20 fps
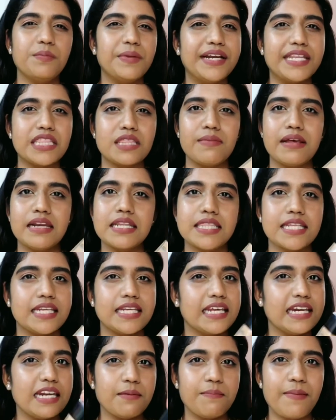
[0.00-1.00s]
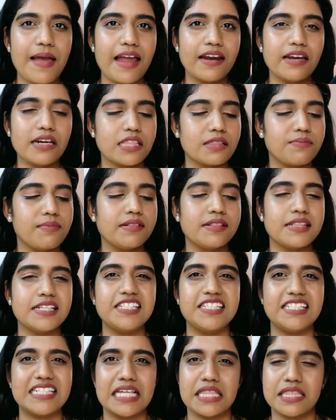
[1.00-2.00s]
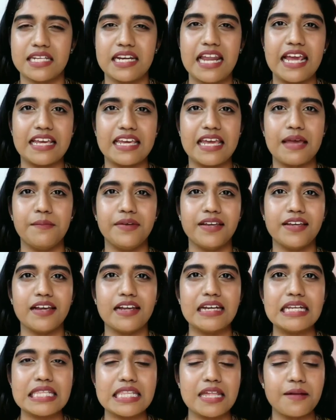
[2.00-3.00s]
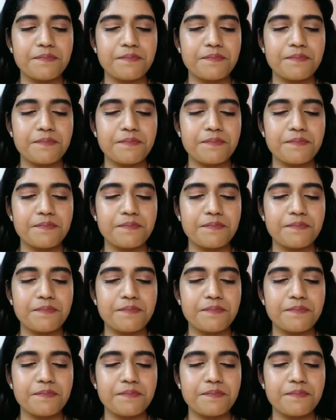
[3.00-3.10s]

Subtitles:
It smells really bad. It smells just like chemicals.